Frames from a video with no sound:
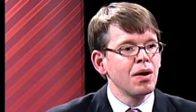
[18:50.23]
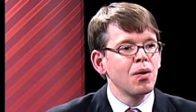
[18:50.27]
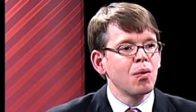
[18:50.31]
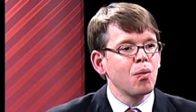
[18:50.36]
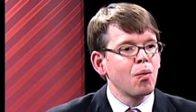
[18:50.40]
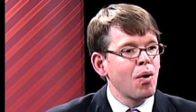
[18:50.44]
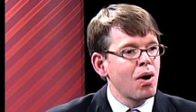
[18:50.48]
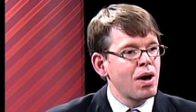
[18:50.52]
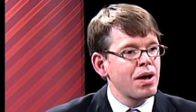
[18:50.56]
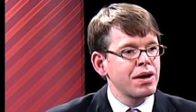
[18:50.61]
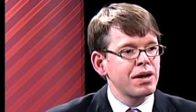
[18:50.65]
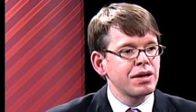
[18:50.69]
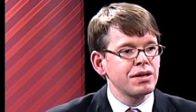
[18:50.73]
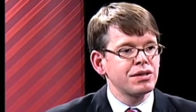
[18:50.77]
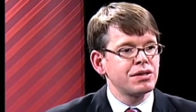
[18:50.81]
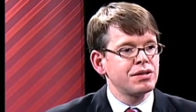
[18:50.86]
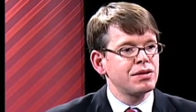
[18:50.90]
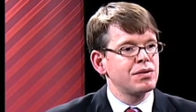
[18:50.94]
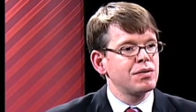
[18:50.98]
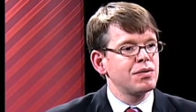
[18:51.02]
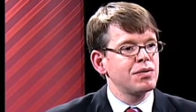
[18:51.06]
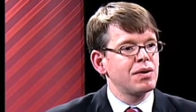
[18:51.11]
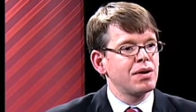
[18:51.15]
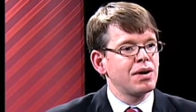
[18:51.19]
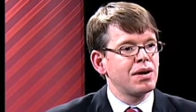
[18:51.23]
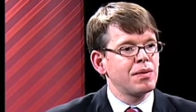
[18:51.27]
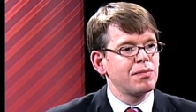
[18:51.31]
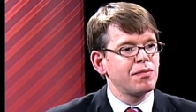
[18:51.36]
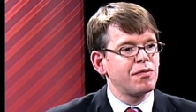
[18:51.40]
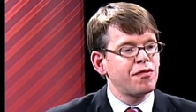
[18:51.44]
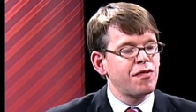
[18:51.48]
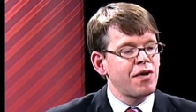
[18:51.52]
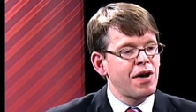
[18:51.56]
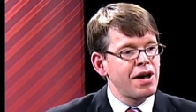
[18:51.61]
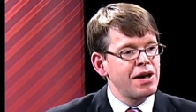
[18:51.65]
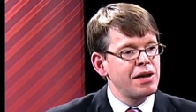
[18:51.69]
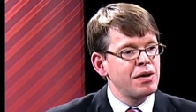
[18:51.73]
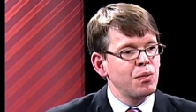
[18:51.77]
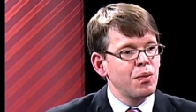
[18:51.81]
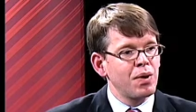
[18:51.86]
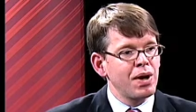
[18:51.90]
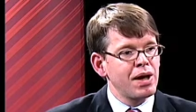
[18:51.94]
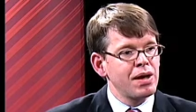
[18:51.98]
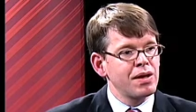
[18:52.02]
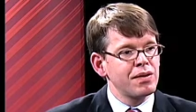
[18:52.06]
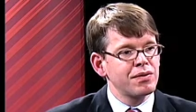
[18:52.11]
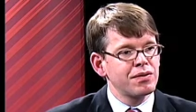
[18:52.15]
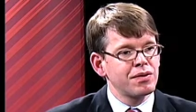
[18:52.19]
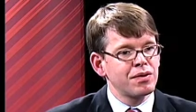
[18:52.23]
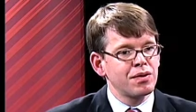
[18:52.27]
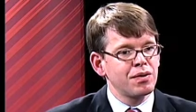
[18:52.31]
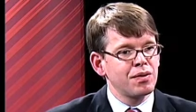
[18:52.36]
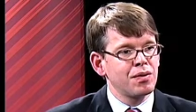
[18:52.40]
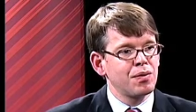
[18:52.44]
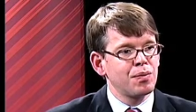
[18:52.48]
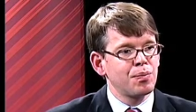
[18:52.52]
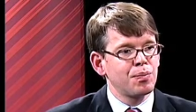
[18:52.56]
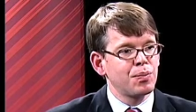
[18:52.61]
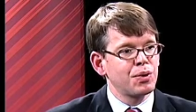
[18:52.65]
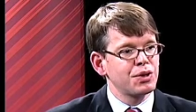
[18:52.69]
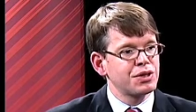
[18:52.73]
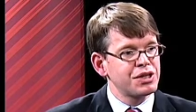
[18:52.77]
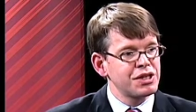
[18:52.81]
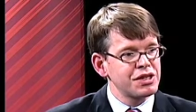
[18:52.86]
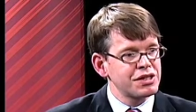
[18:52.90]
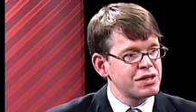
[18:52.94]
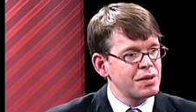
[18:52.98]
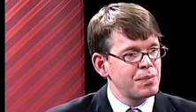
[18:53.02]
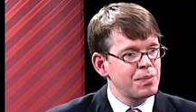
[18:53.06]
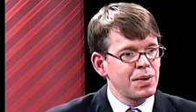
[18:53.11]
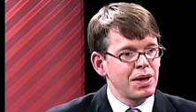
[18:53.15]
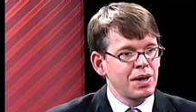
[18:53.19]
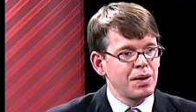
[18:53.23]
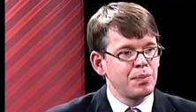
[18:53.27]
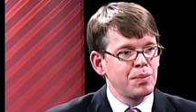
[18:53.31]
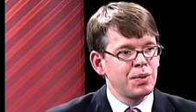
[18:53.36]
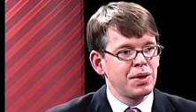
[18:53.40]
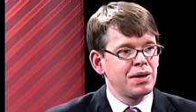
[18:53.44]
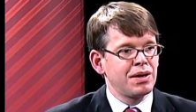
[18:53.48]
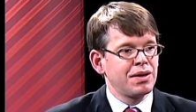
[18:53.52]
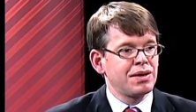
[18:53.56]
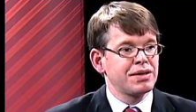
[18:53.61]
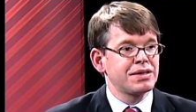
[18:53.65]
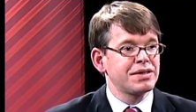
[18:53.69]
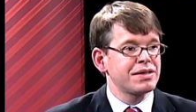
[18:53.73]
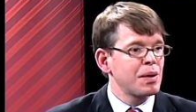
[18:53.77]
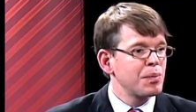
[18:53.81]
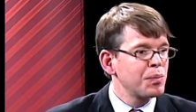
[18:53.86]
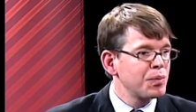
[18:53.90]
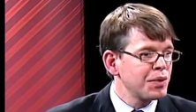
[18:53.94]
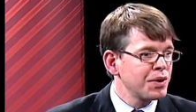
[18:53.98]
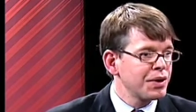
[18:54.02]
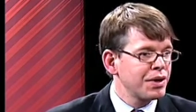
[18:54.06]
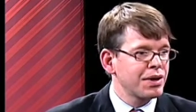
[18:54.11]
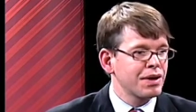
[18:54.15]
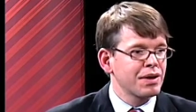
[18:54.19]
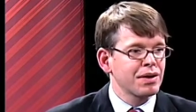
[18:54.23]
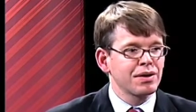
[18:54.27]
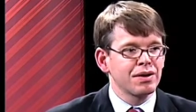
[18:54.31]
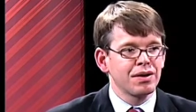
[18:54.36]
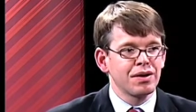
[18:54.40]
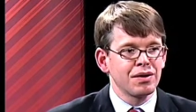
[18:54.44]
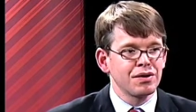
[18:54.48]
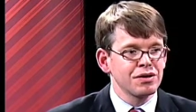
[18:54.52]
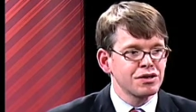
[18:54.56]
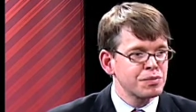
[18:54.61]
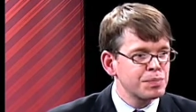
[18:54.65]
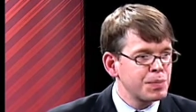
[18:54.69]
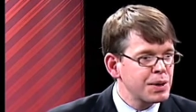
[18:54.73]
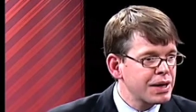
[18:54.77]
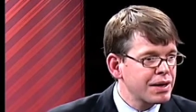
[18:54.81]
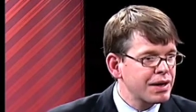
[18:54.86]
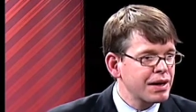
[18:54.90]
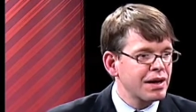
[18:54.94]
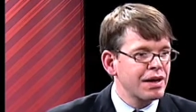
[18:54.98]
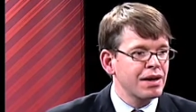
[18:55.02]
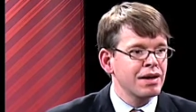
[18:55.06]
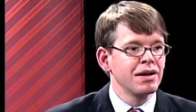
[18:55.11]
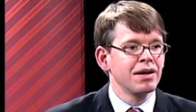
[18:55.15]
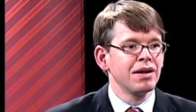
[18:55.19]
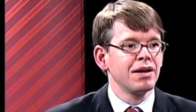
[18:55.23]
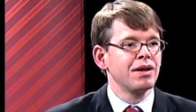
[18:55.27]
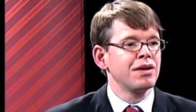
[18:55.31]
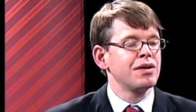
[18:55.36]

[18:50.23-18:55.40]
wanting to find ways to participate, be it assembling, you know, speaking,